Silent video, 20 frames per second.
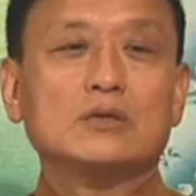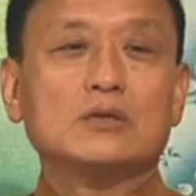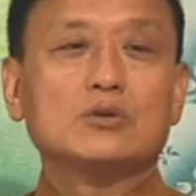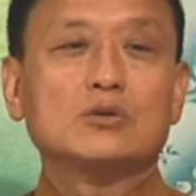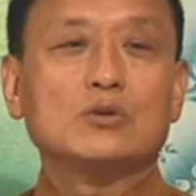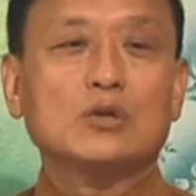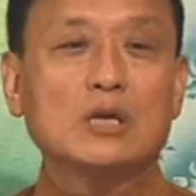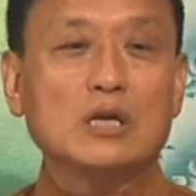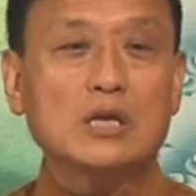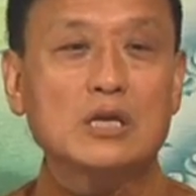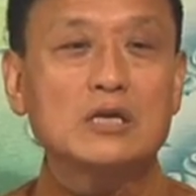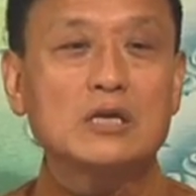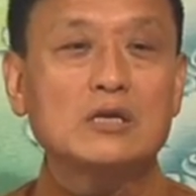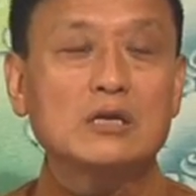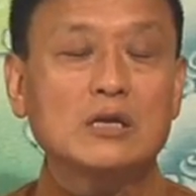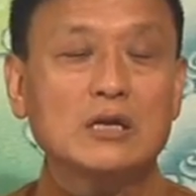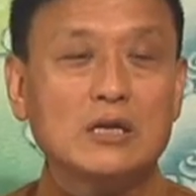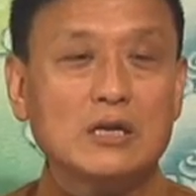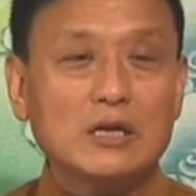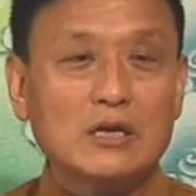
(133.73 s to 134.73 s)

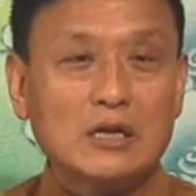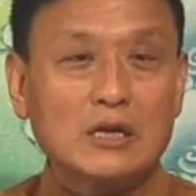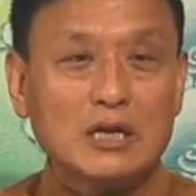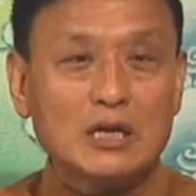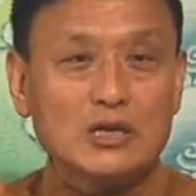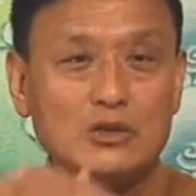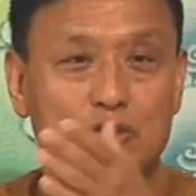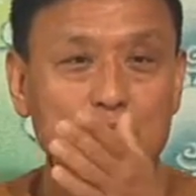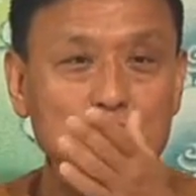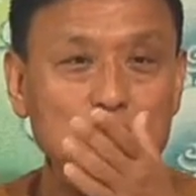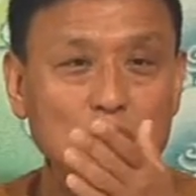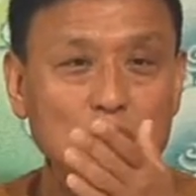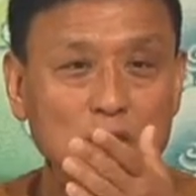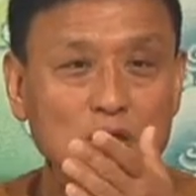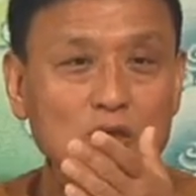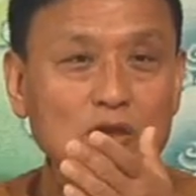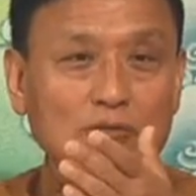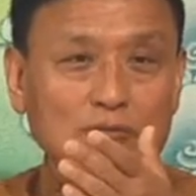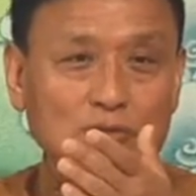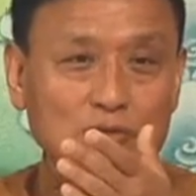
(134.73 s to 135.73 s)
in relation to
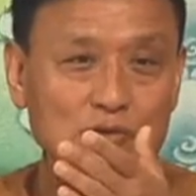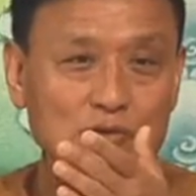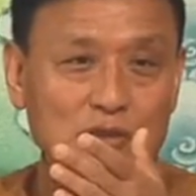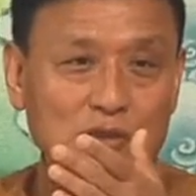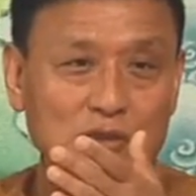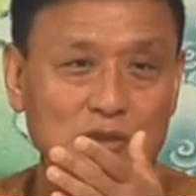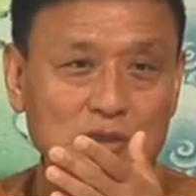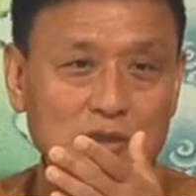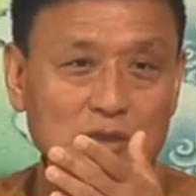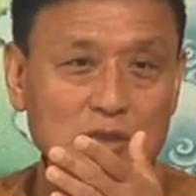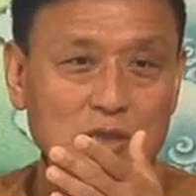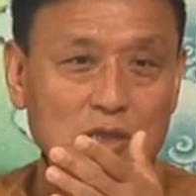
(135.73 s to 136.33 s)
any of those things.